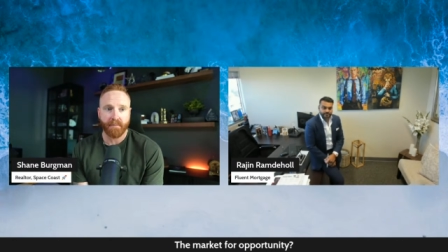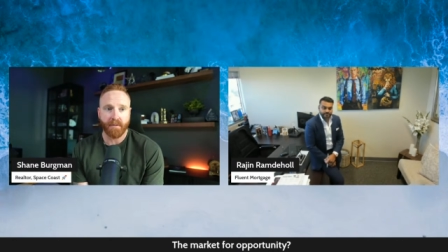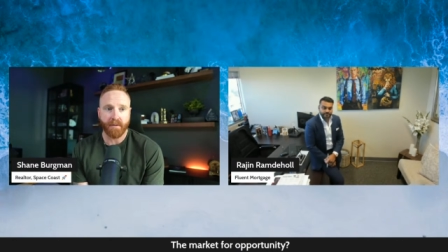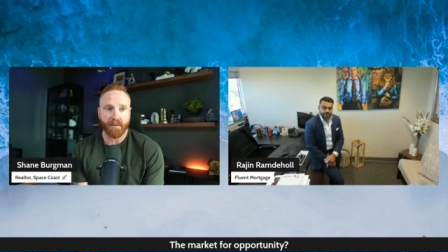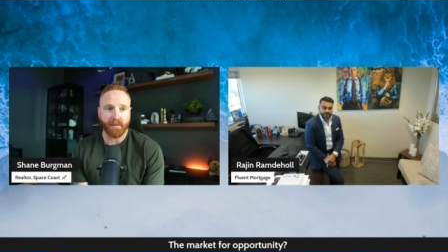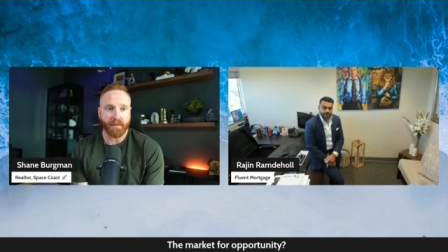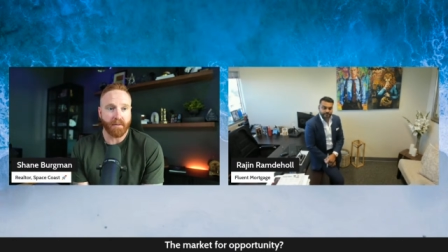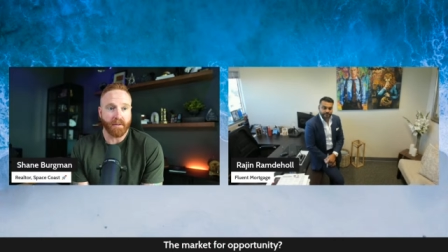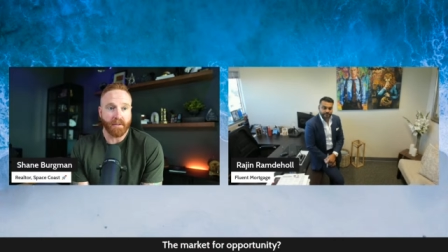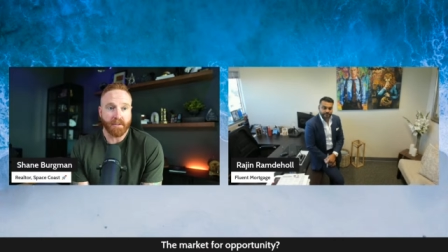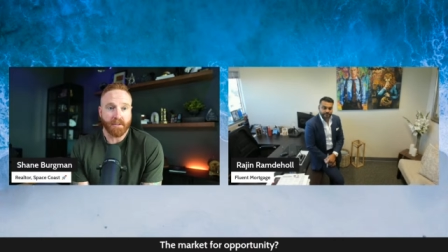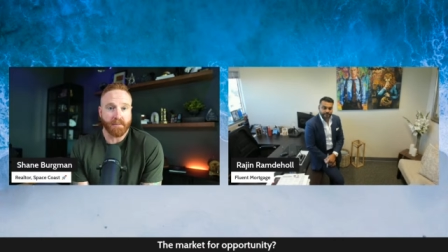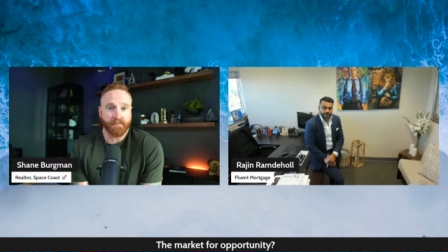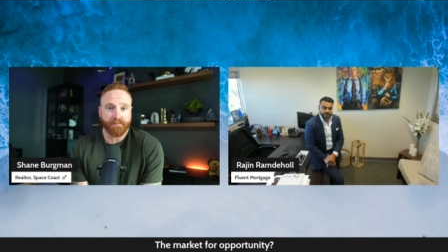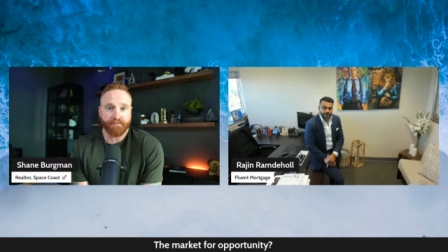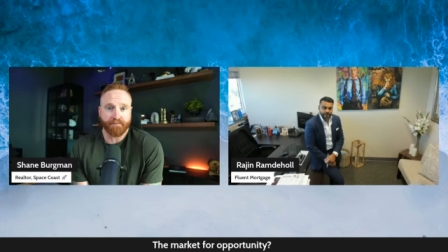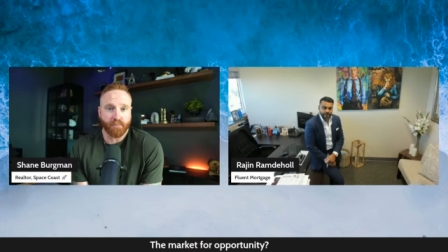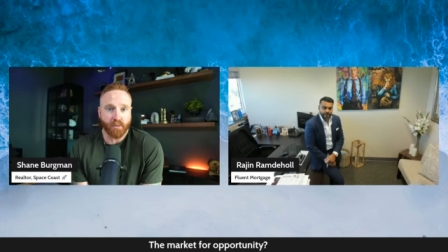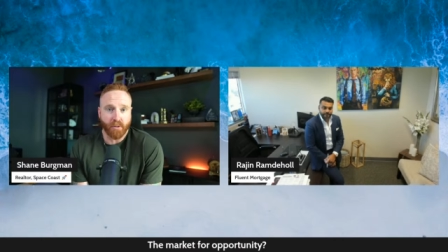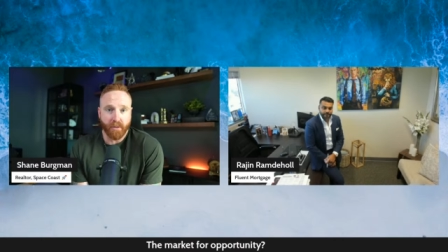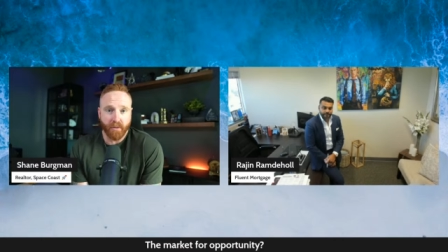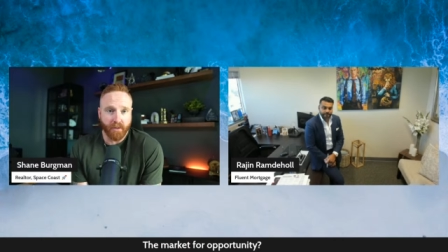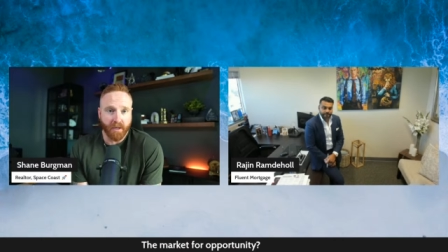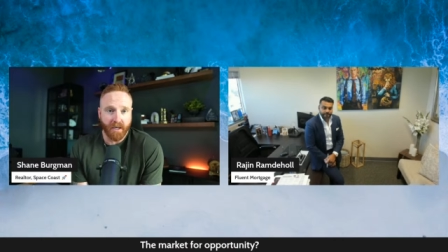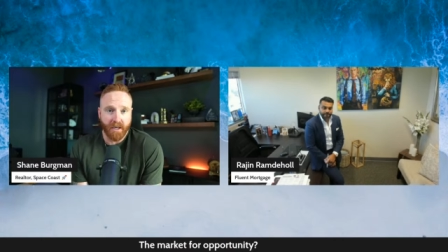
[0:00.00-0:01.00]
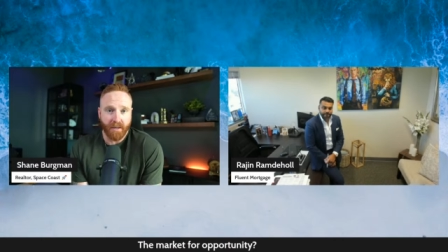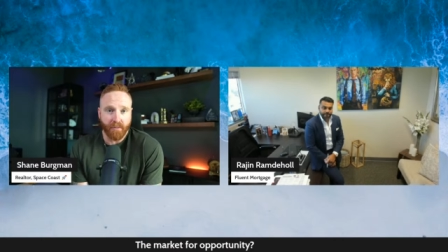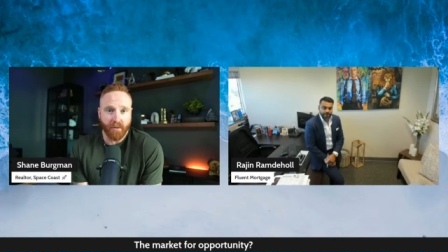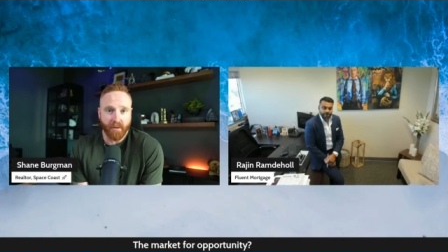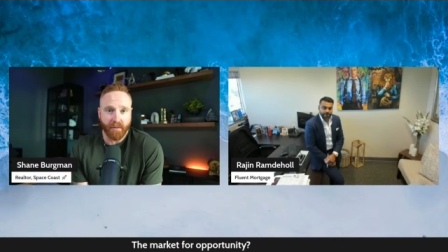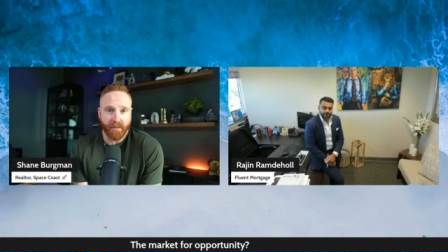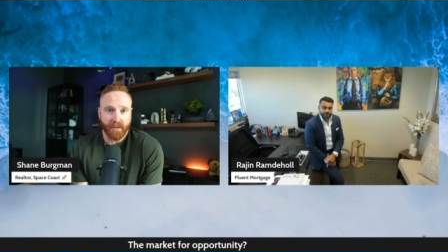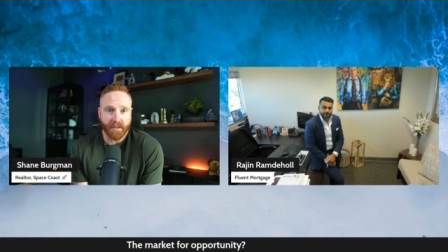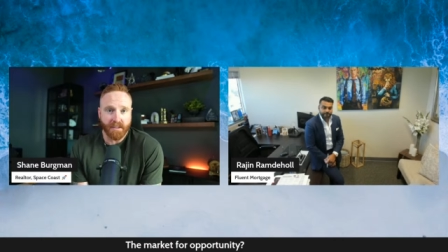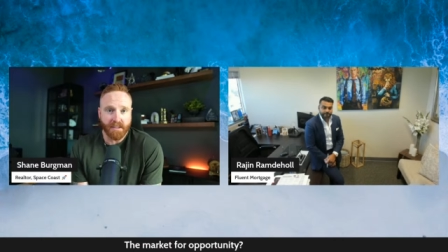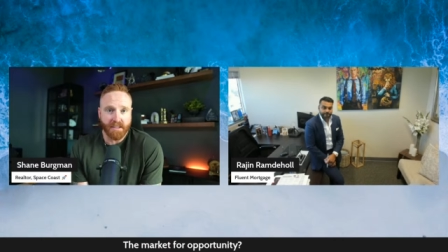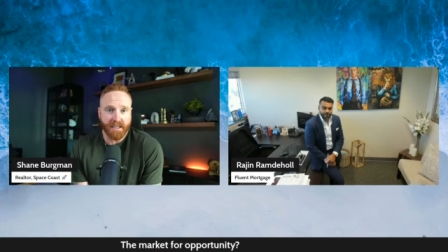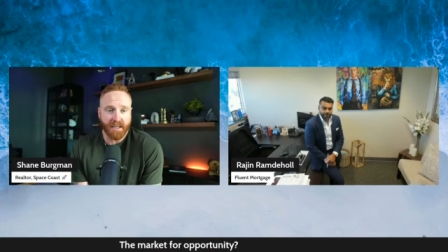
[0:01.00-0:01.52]
the, this program or
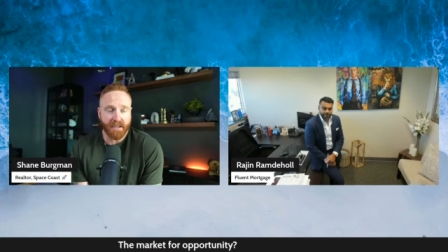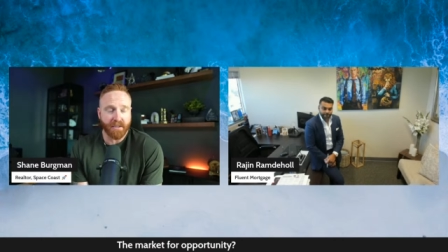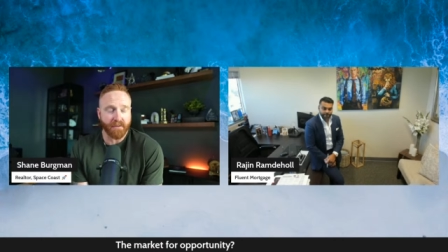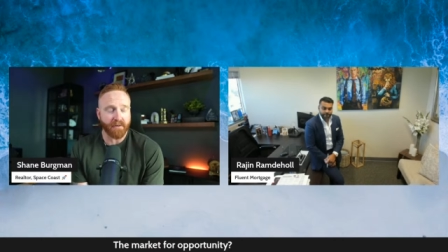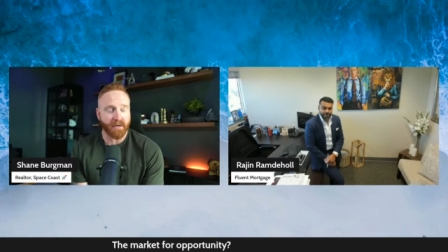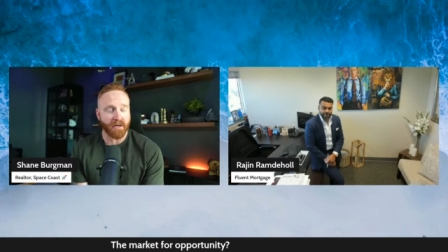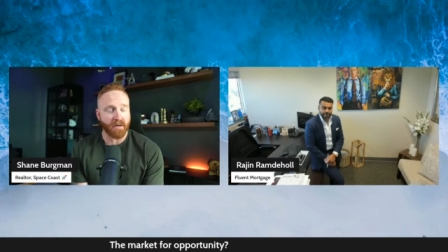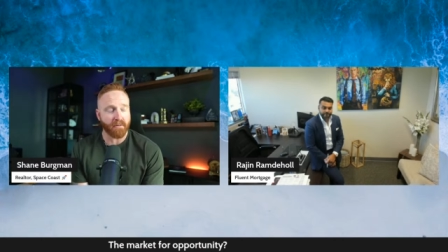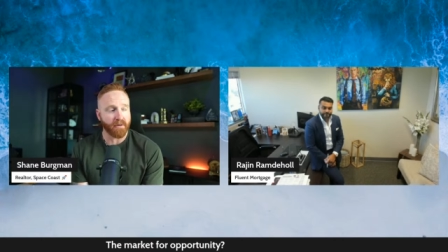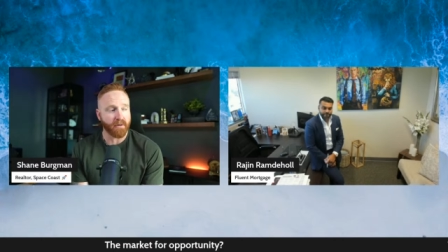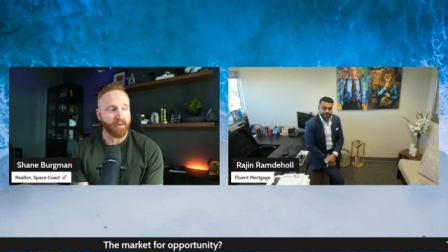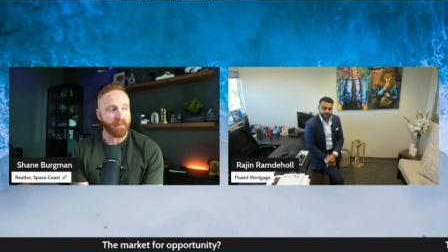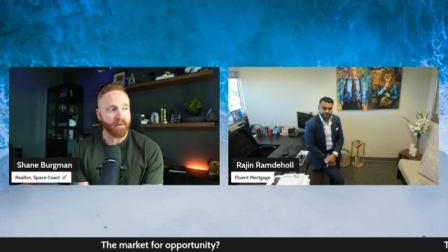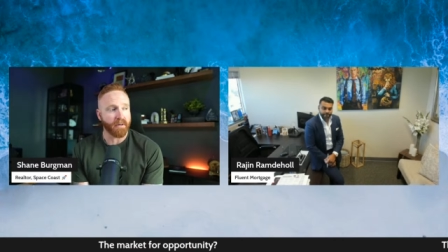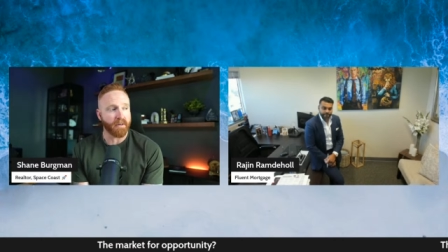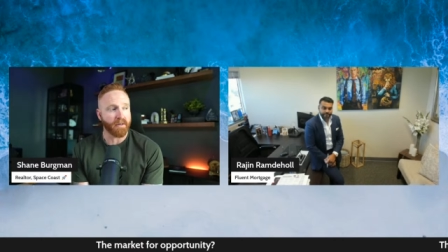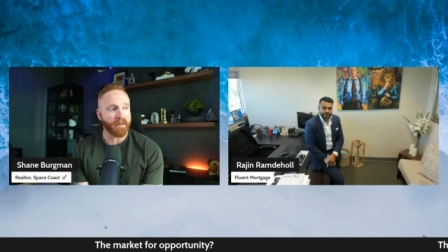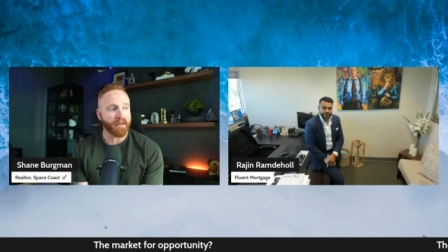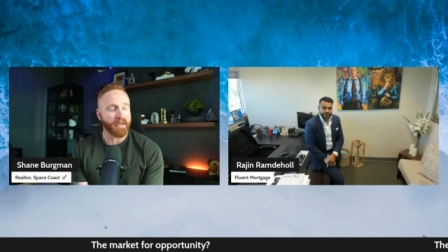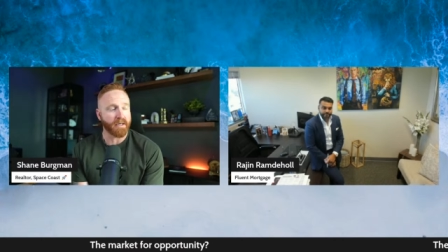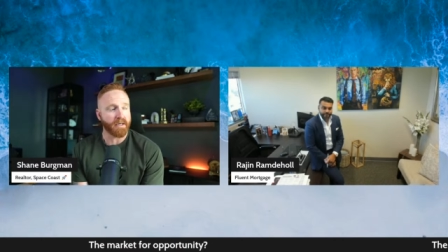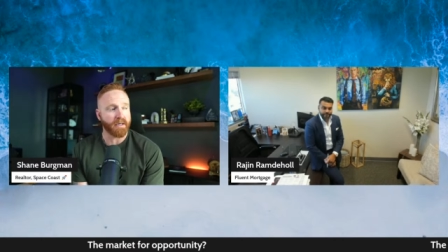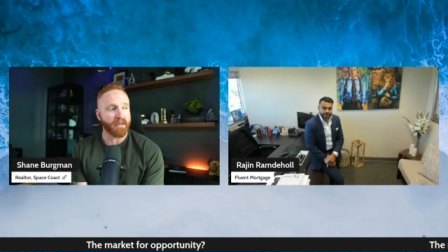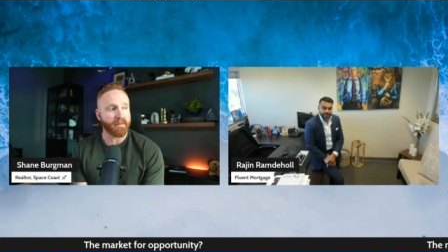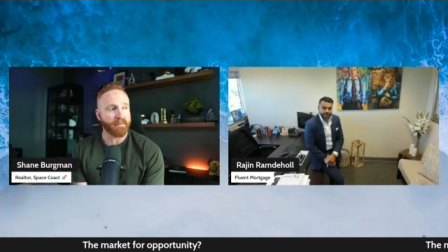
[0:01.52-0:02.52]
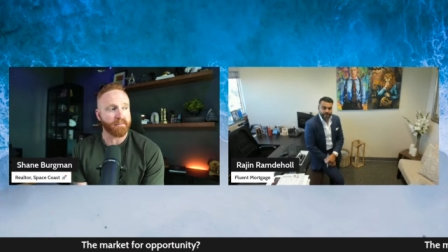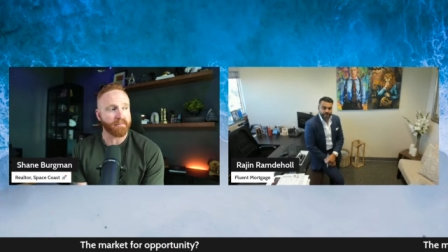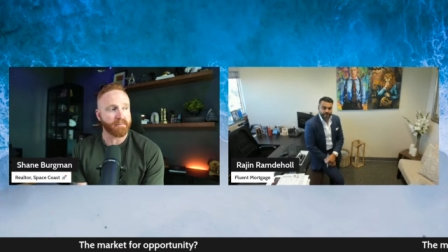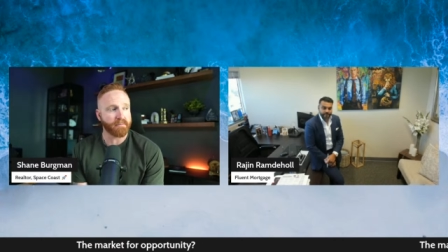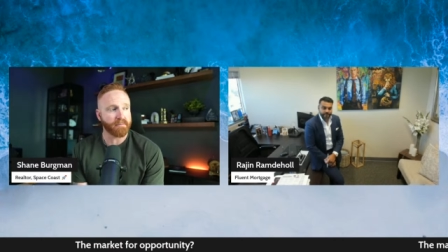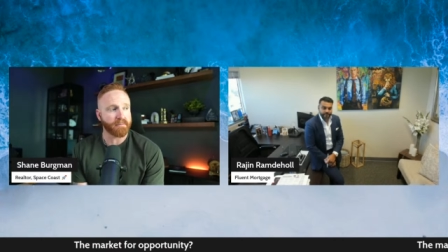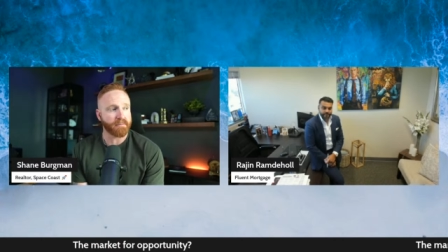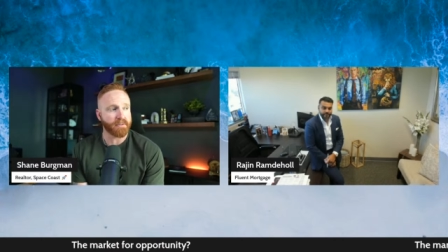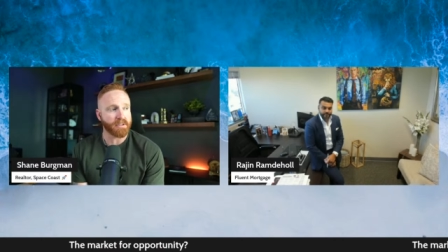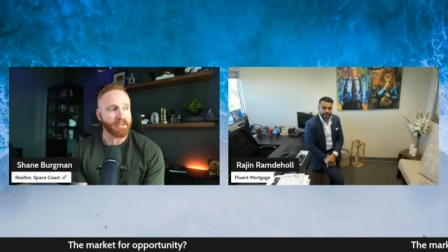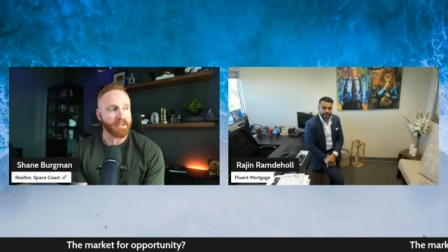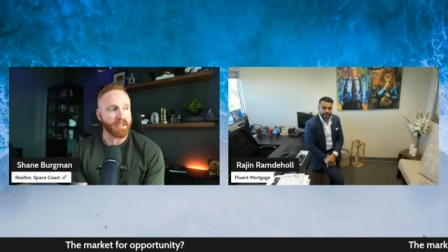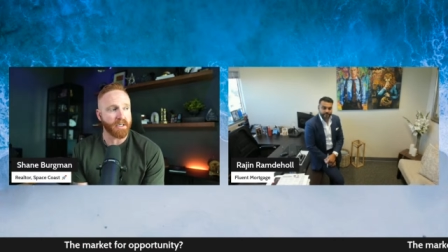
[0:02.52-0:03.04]
the incentive or however you want to kind of
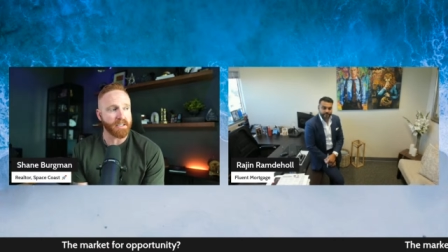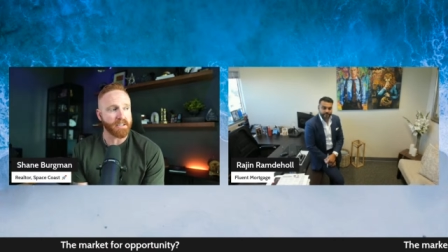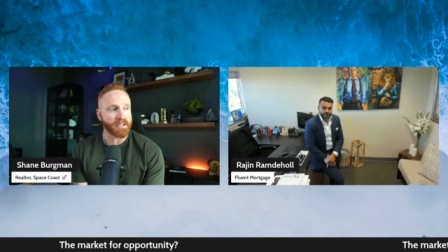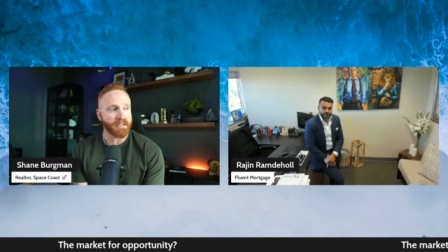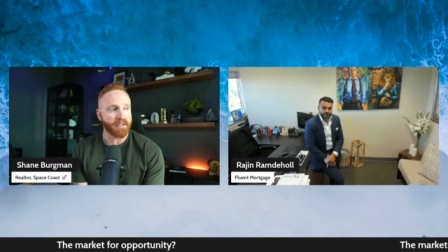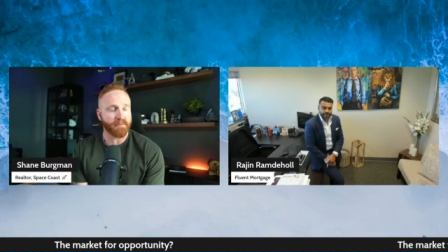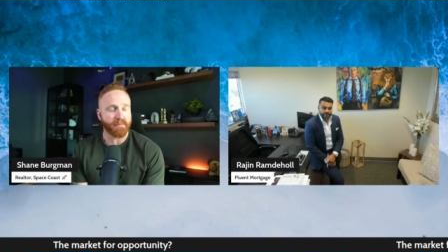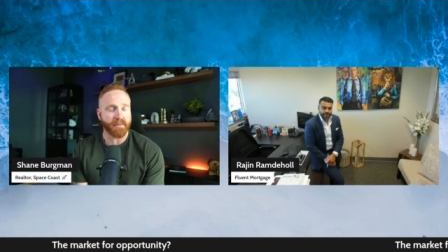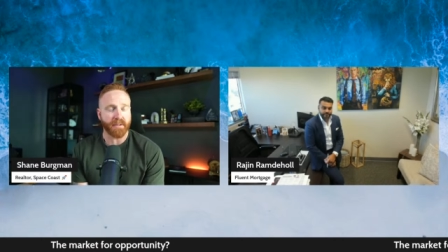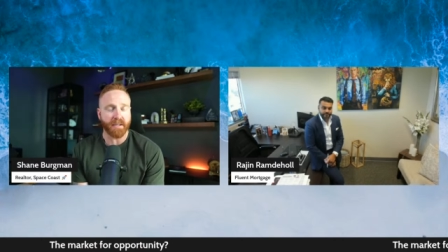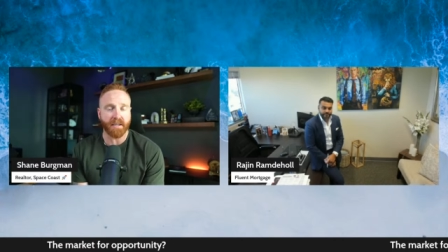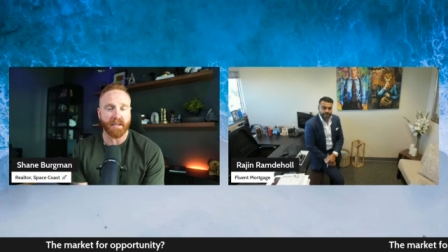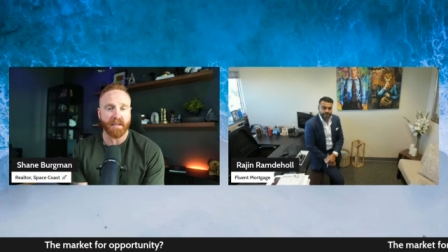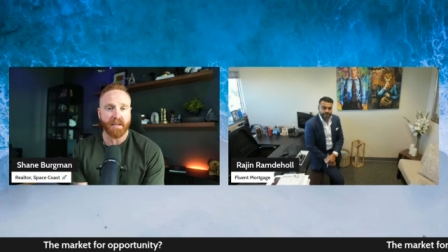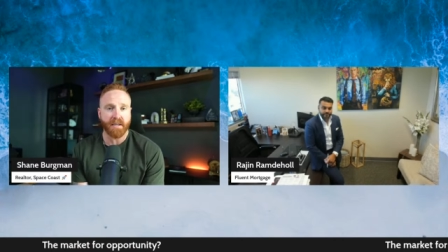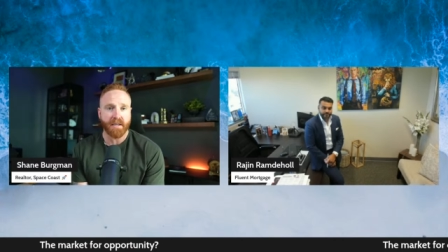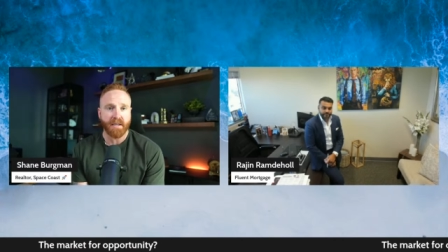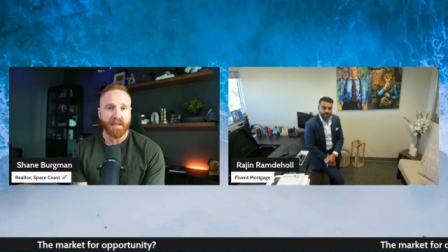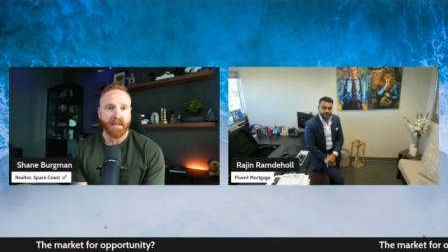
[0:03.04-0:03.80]
discuss it, but